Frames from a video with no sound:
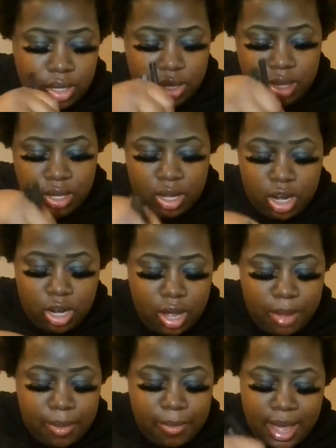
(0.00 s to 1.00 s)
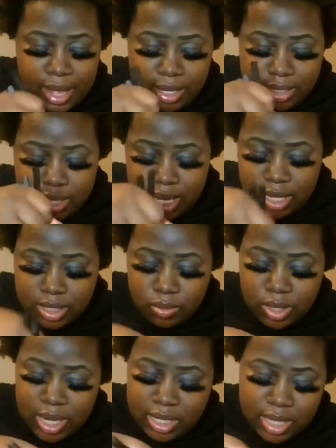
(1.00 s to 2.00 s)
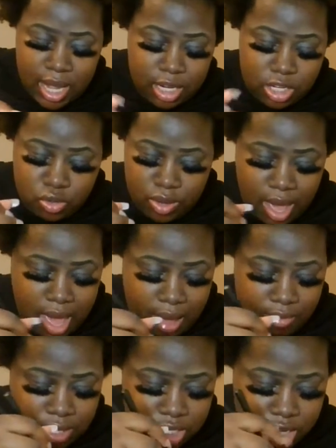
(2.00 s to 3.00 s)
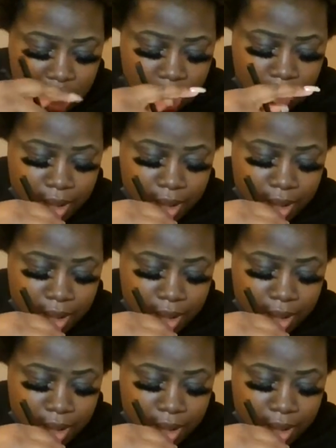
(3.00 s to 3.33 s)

the girl coming back and says, well, they said that you can have the job.